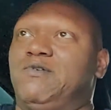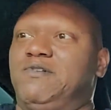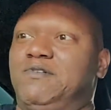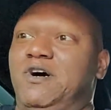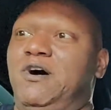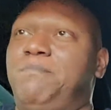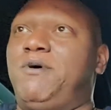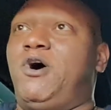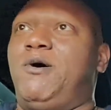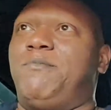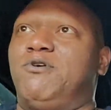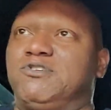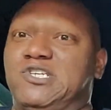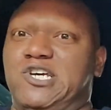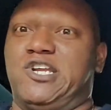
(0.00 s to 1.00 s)
I'm
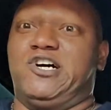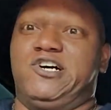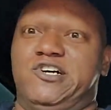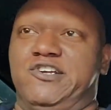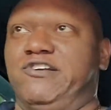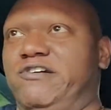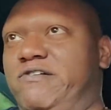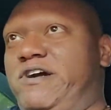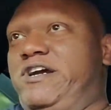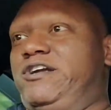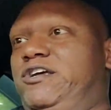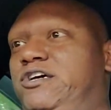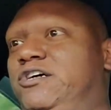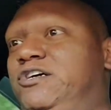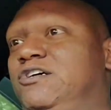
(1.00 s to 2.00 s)
almost at 100 right
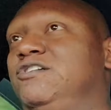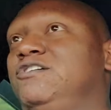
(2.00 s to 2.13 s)
now.